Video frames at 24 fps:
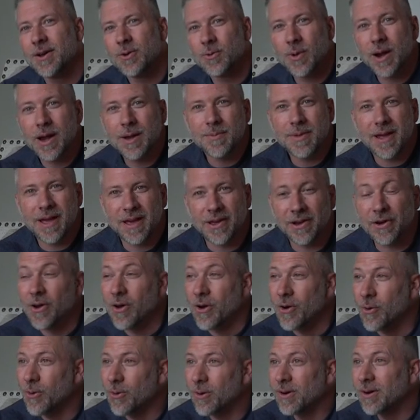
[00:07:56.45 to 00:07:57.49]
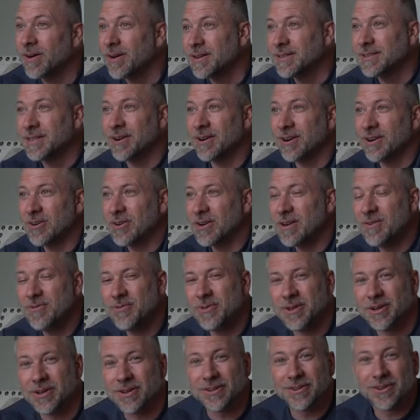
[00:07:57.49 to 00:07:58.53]
Rain Man or Derek
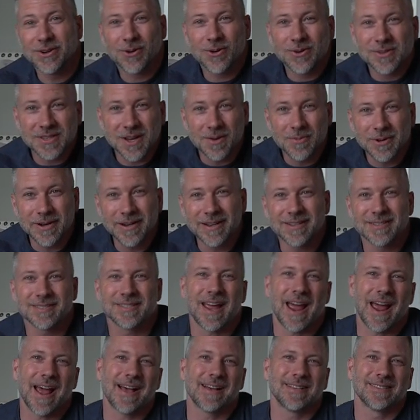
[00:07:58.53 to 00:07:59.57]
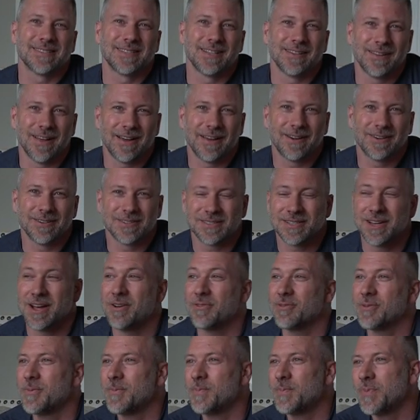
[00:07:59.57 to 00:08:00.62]
Greenfield or someone else has the lighter
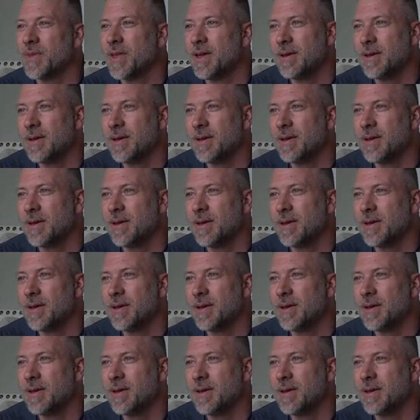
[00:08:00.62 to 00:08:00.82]
stuff.